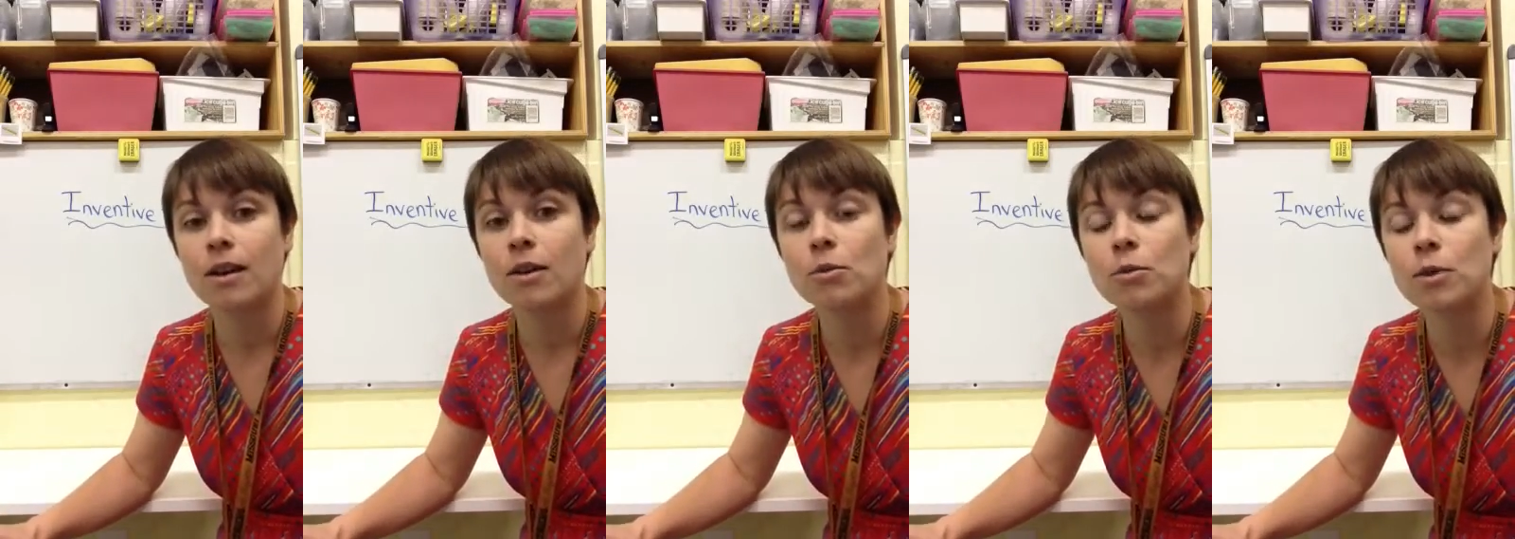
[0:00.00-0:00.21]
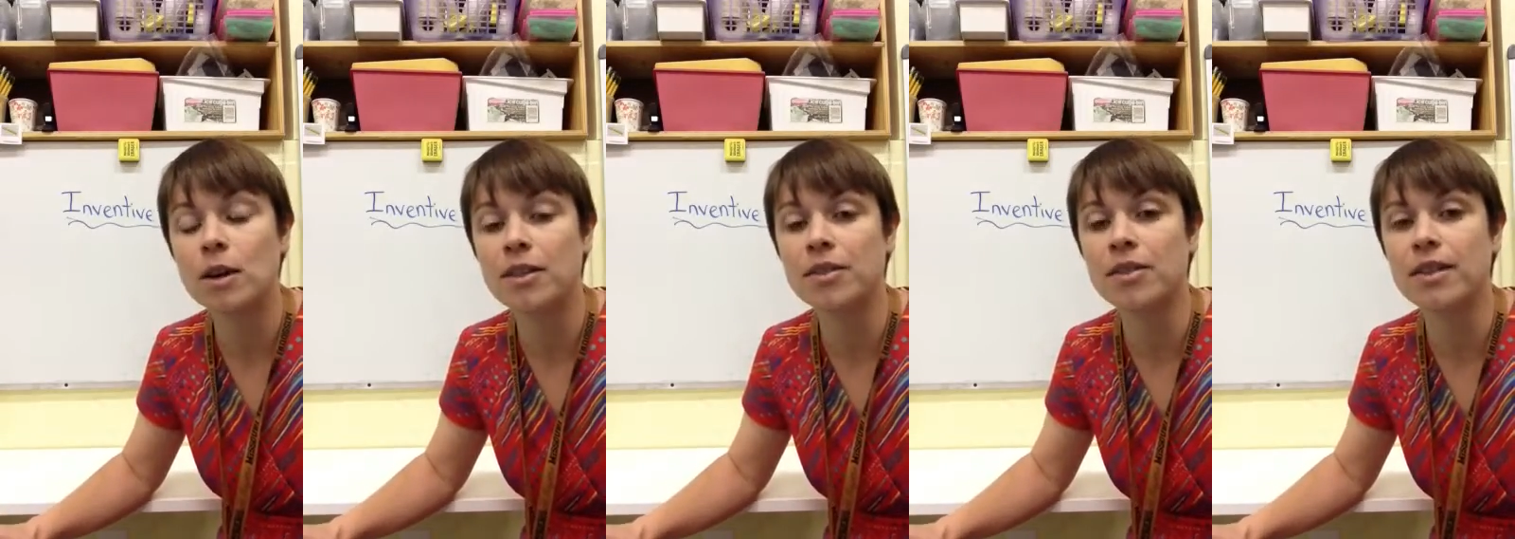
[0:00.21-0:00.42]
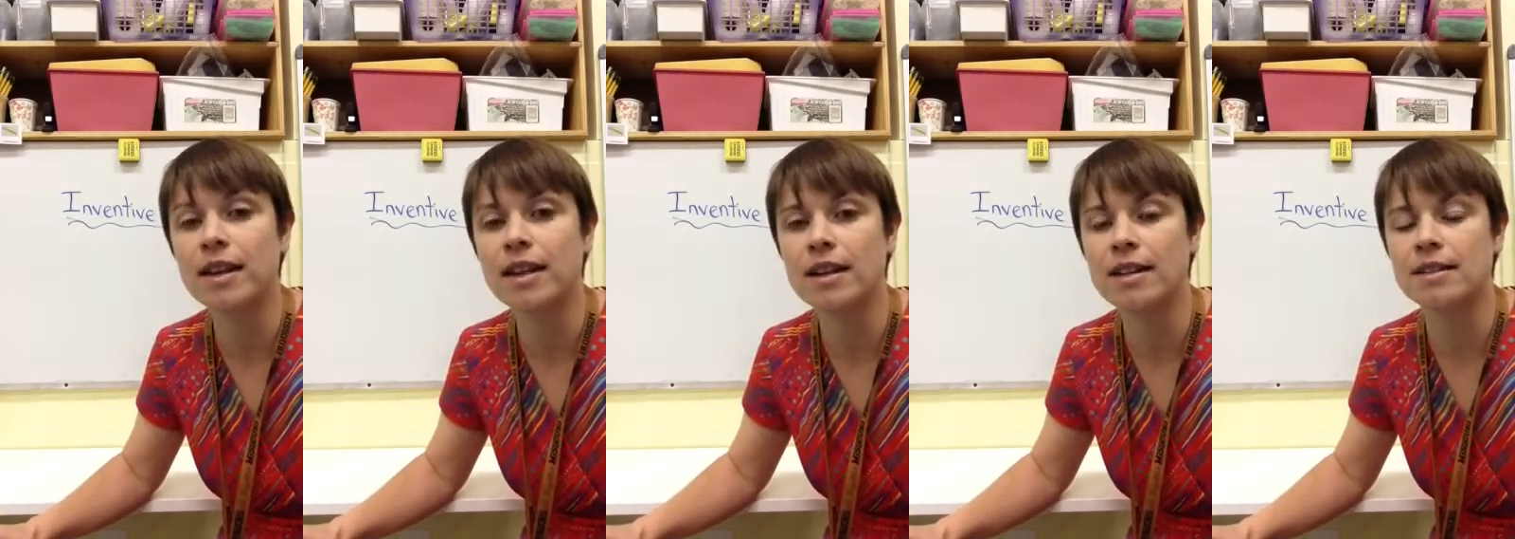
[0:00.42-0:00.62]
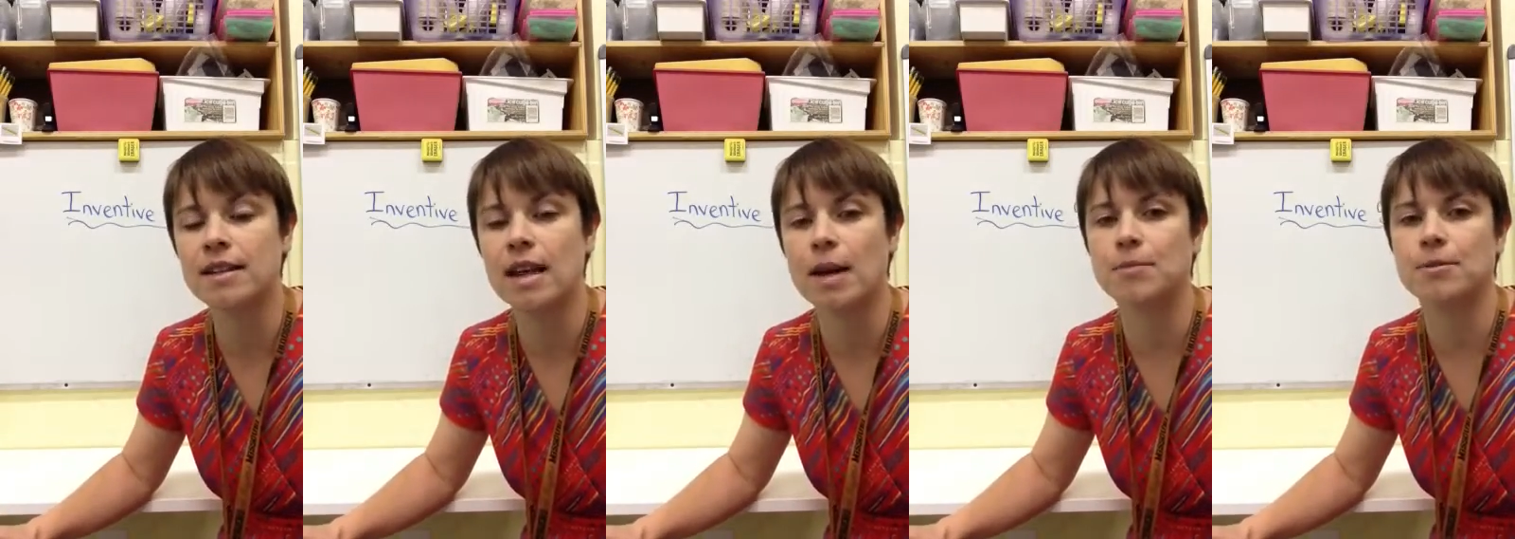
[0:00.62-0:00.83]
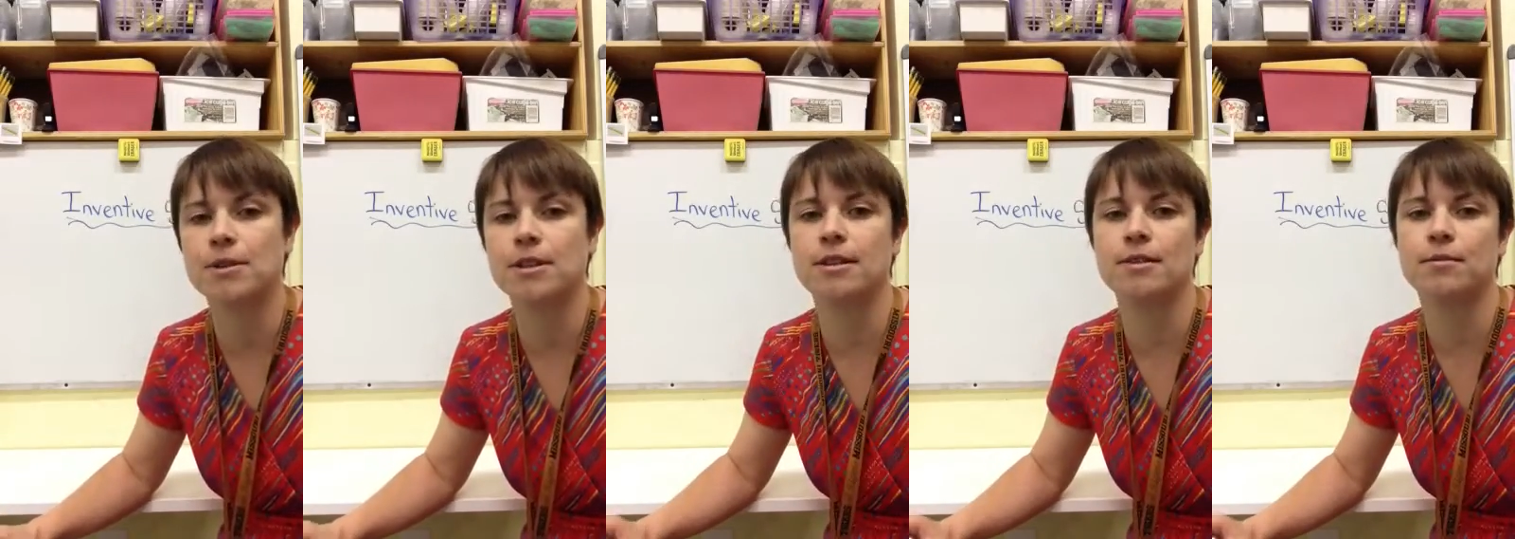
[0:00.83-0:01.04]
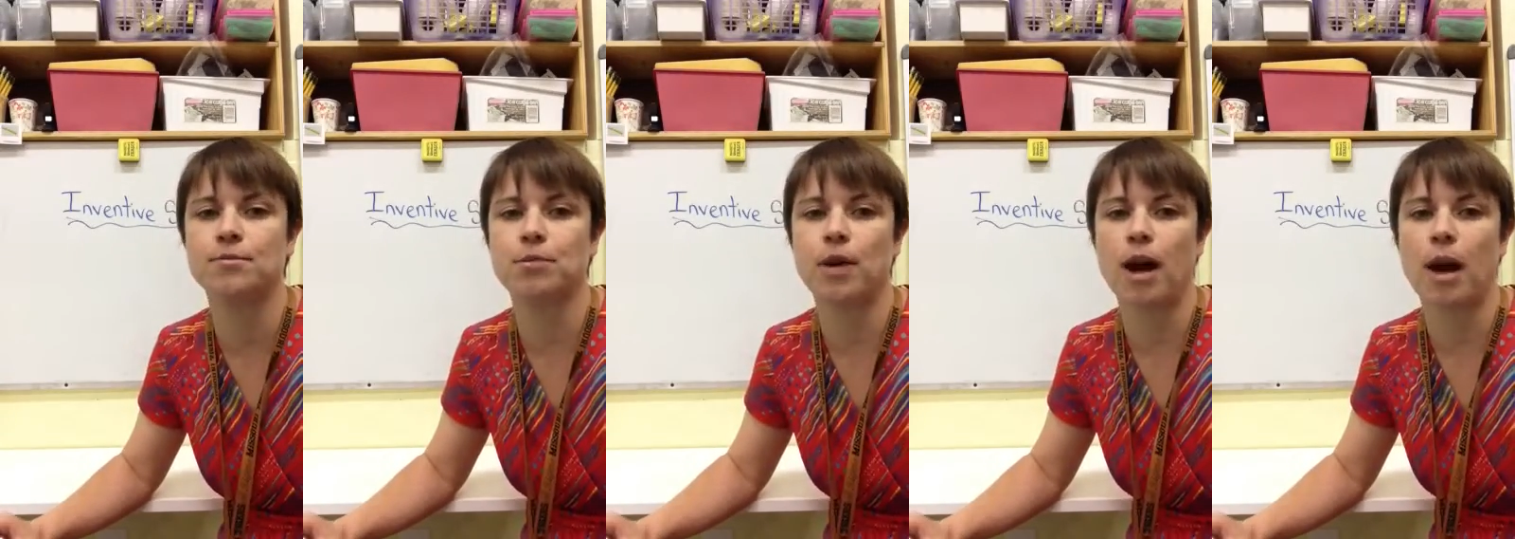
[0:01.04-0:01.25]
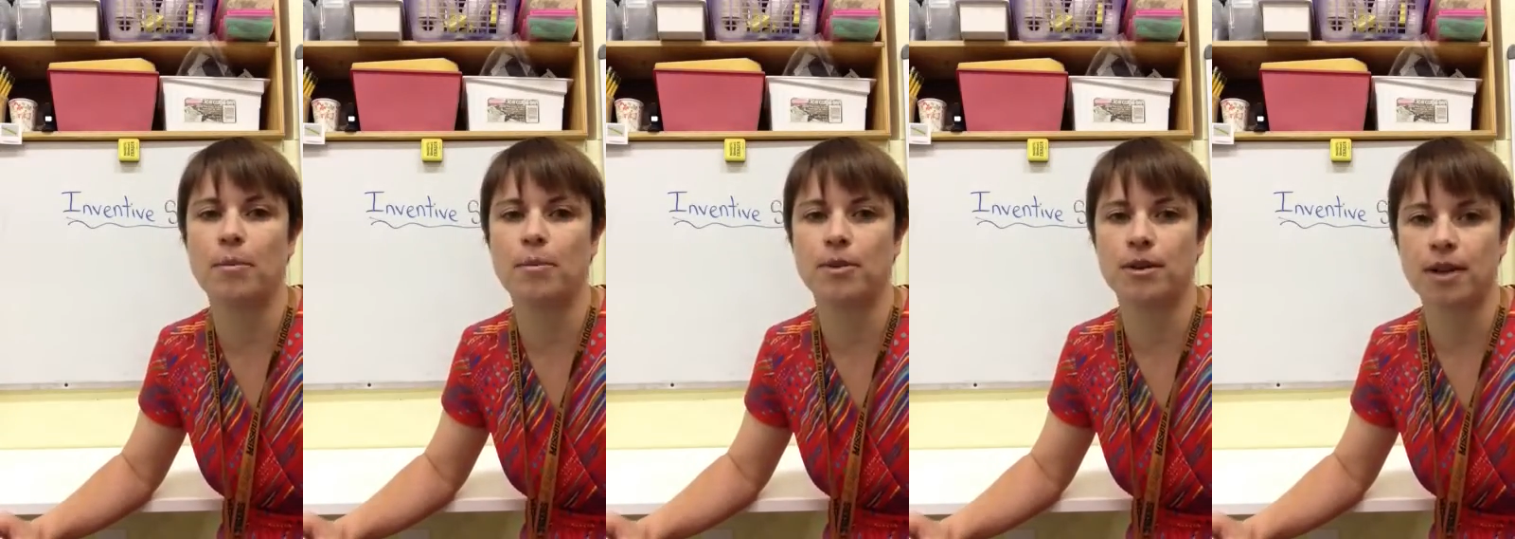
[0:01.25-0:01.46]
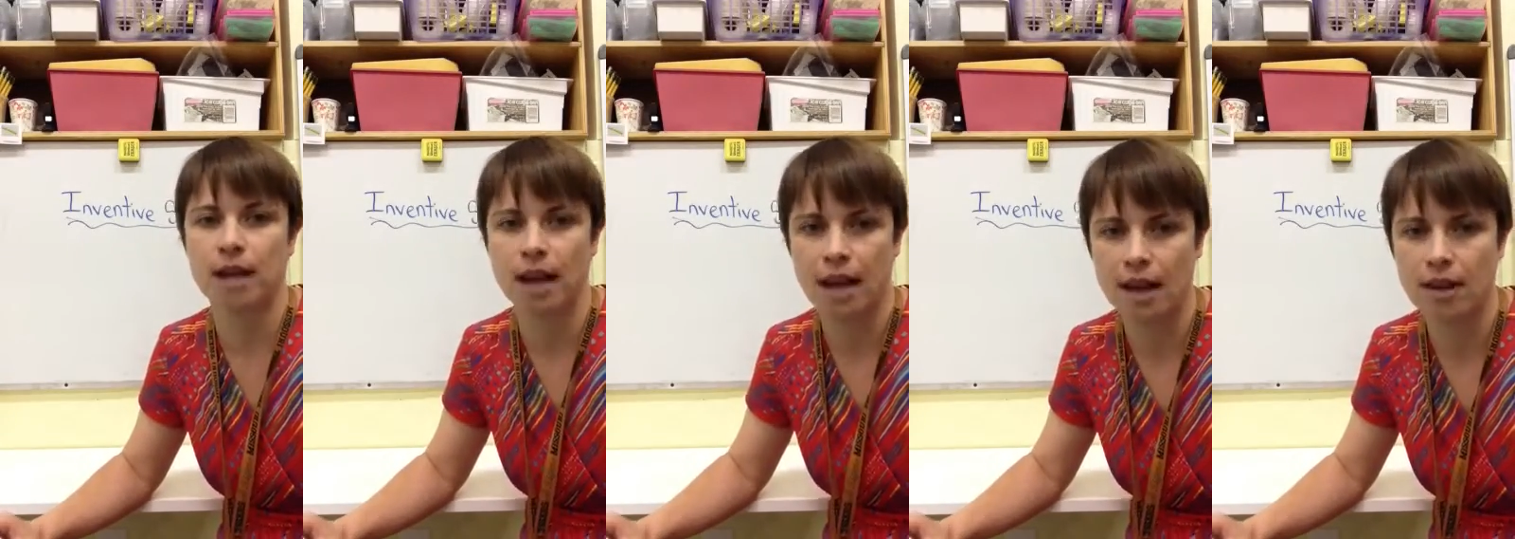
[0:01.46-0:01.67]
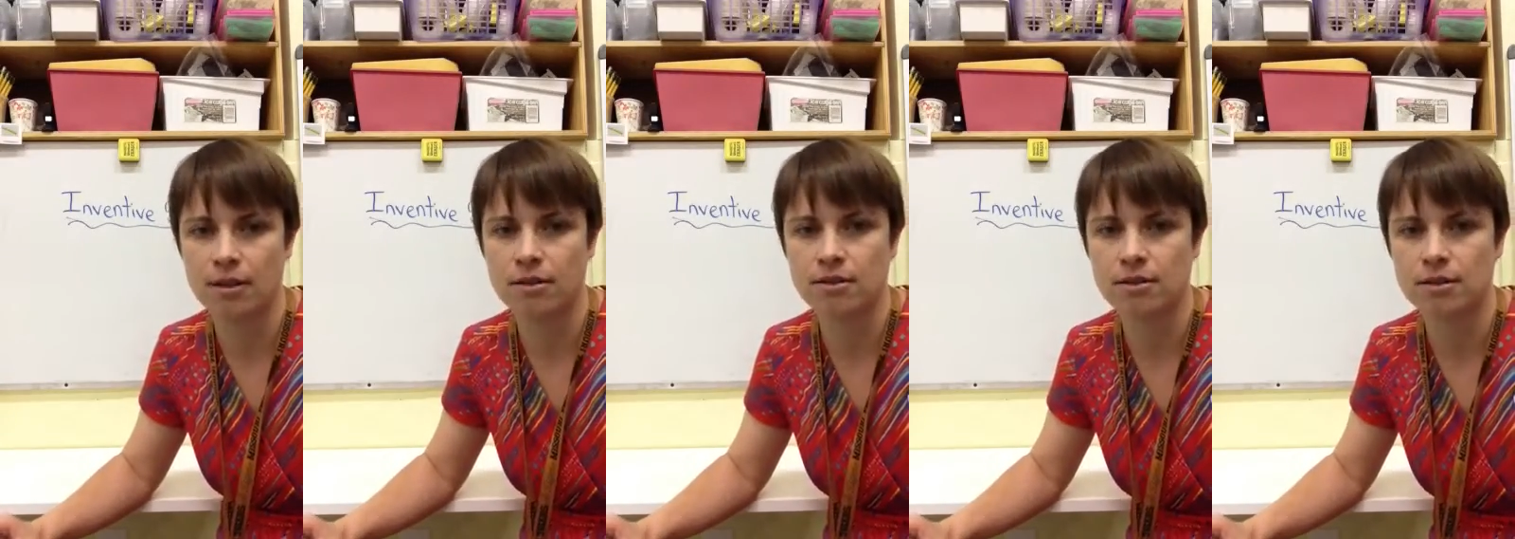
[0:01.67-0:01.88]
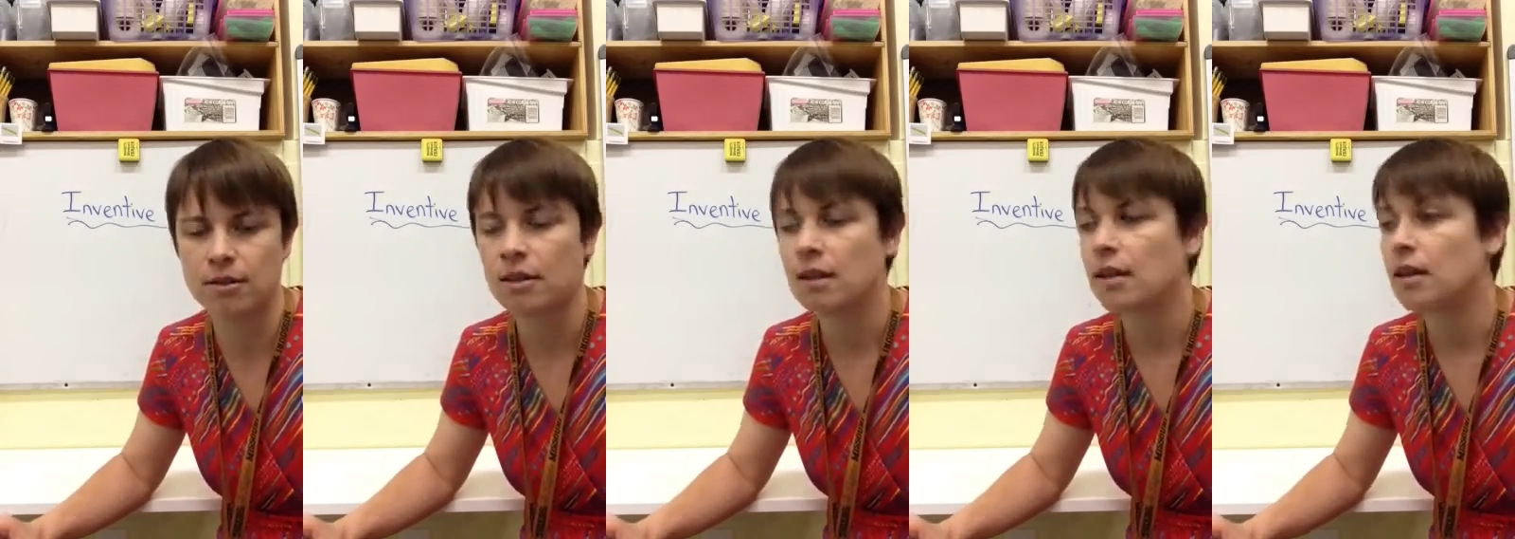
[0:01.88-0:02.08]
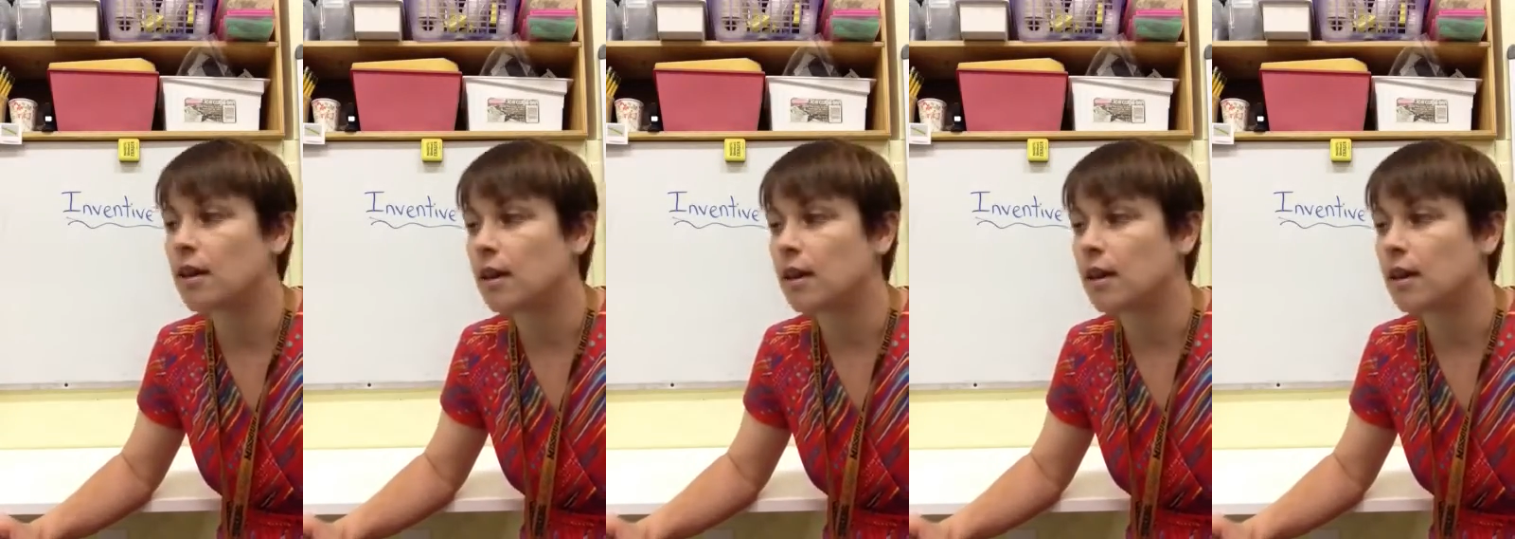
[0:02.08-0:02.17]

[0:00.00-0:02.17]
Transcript: with the exception of proper nouns.